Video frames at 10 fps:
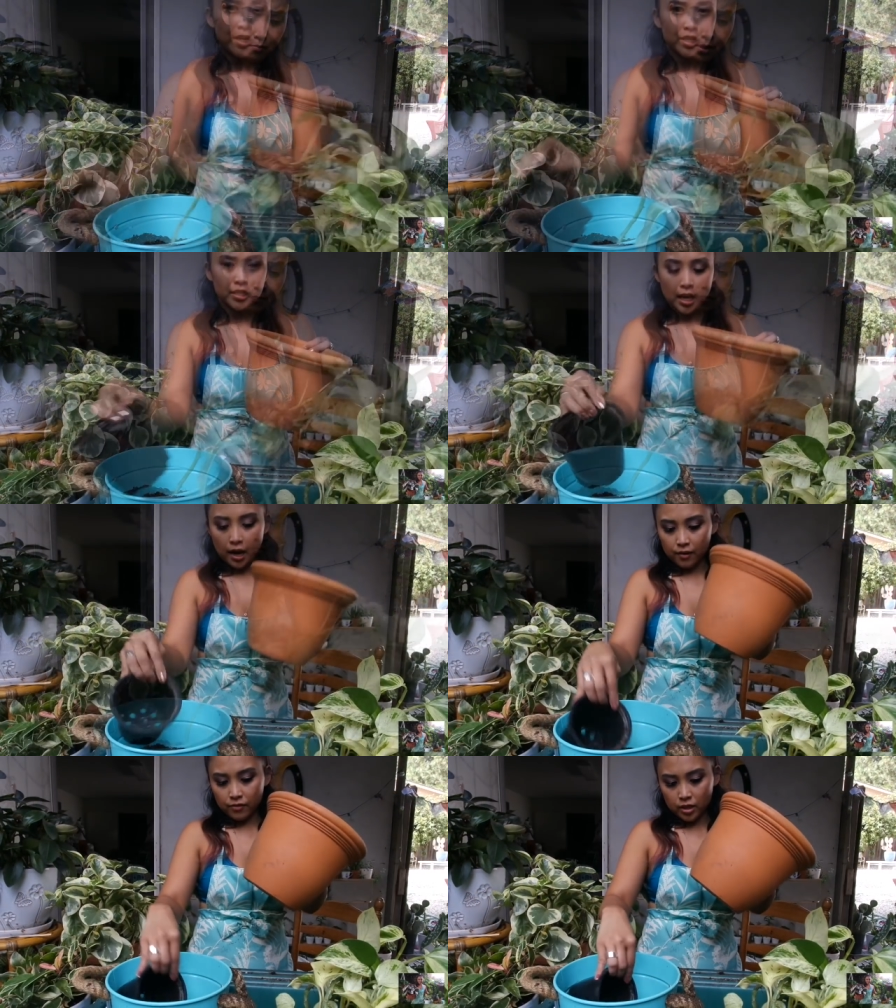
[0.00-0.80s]
I just
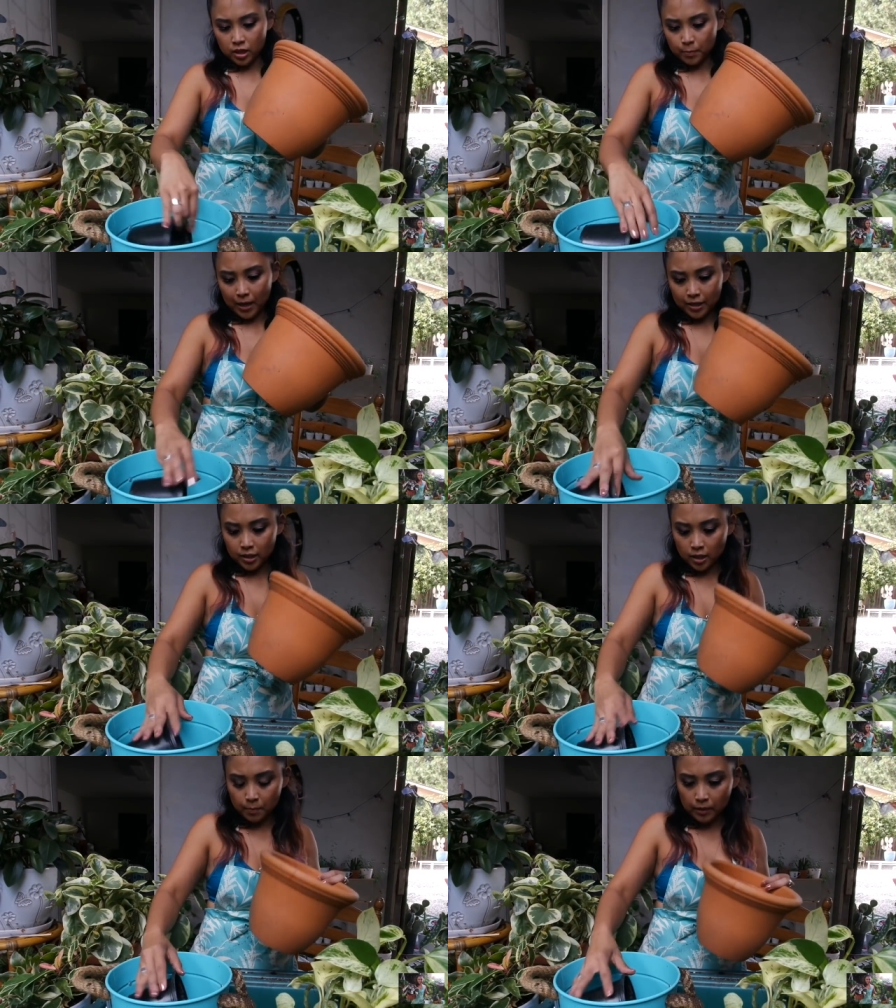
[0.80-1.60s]
have this
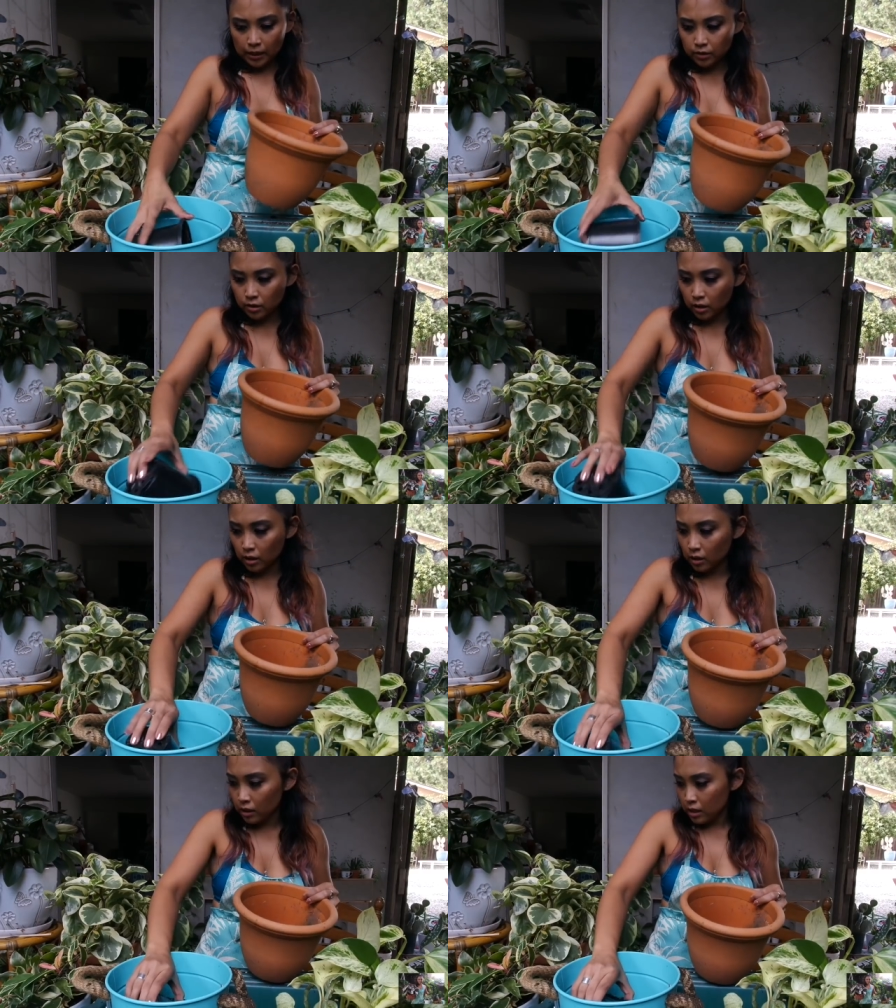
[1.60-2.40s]
plastic planter,